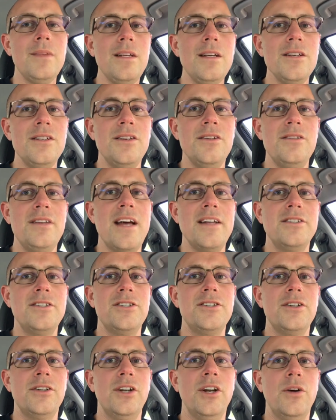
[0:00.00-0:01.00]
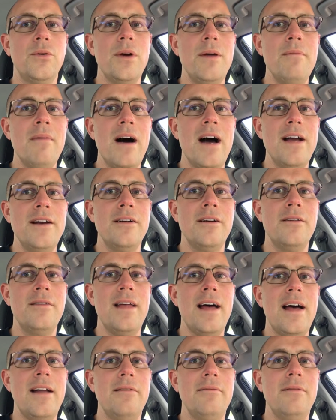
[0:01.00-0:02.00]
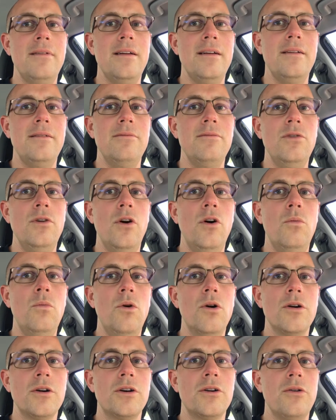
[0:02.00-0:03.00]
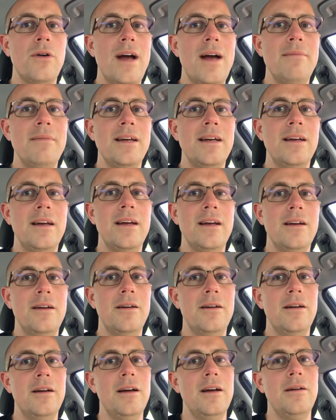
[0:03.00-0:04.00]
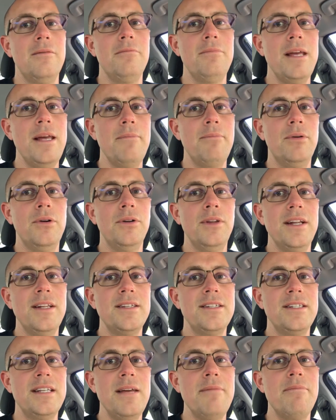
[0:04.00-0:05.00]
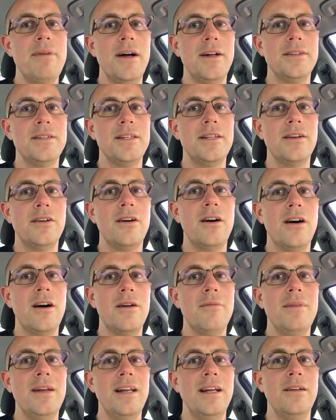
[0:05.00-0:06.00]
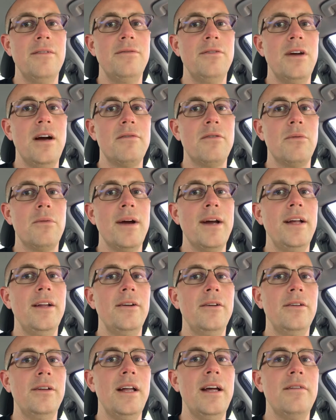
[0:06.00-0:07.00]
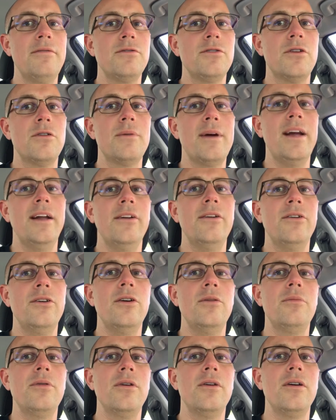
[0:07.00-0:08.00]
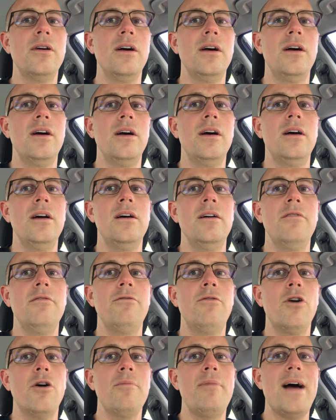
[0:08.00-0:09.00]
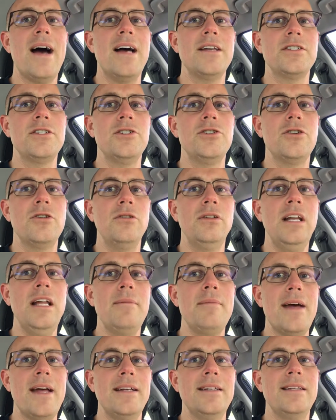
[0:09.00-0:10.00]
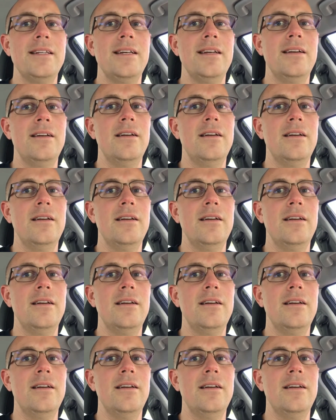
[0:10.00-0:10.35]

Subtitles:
So that's just a little reminder that no more cramming people than seatbelts in the car, meaning if you have a regular Lyft or a regular Uber, 4-passenger limit.